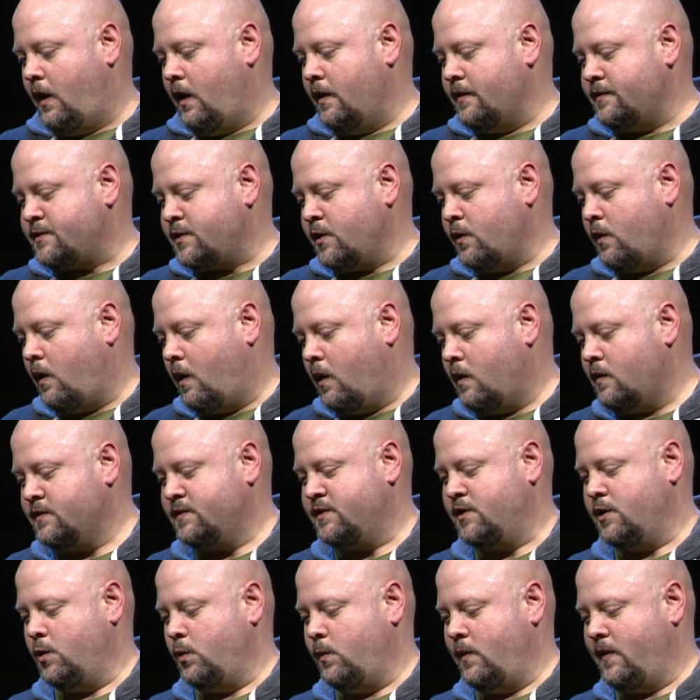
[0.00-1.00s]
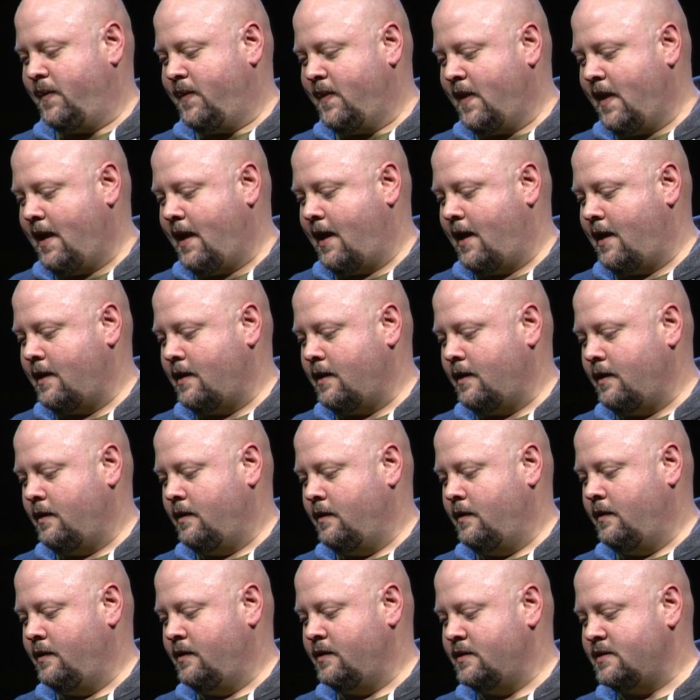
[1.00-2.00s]
so also with that,
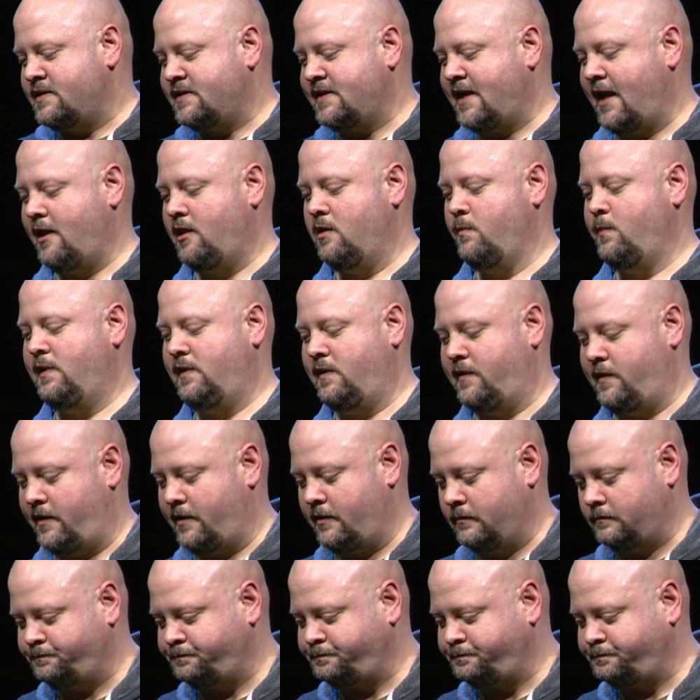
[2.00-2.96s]
scalability.